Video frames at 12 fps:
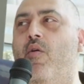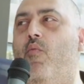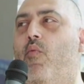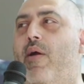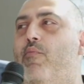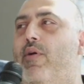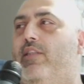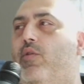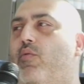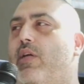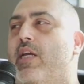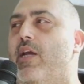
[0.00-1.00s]
when we're
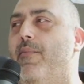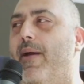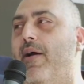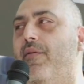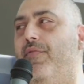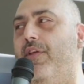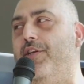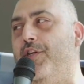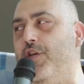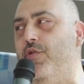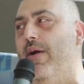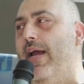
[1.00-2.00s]
talking about the
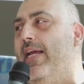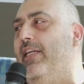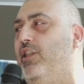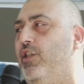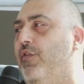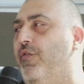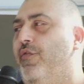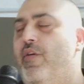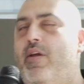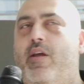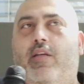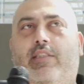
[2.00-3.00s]
new age of
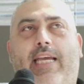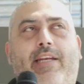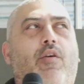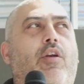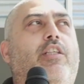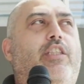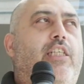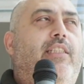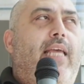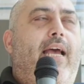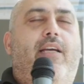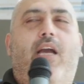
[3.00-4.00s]
technologies
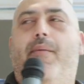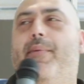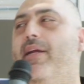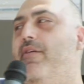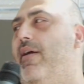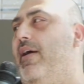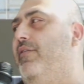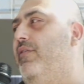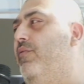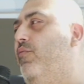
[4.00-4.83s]
that are coming around.